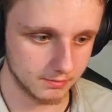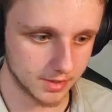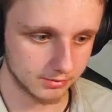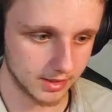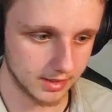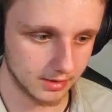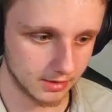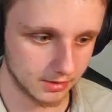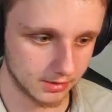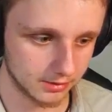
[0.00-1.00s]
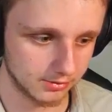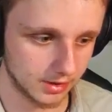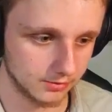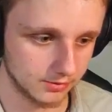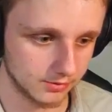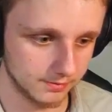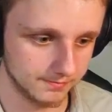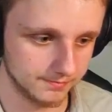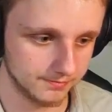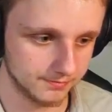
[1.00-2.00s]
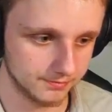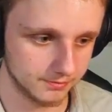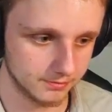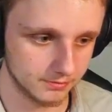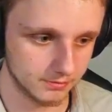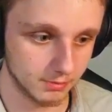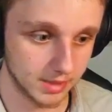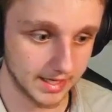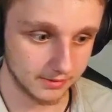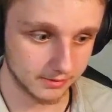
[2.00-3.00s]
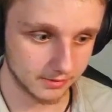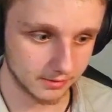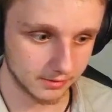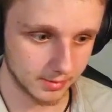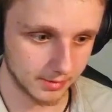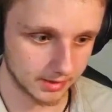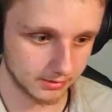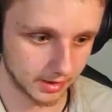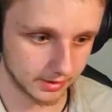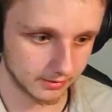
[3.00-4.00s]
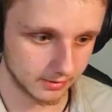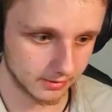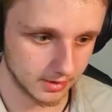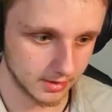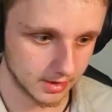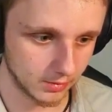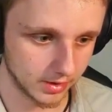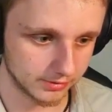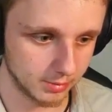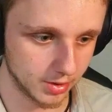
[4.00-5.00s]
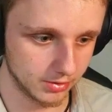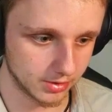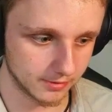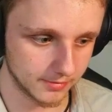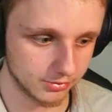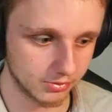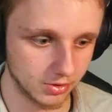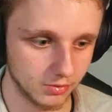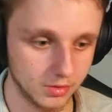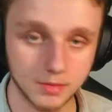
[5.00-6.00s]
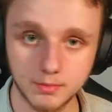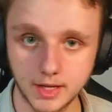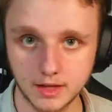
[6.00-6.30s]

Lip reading: because I heard sounds. Plates, to be exact. We have the boner, so make a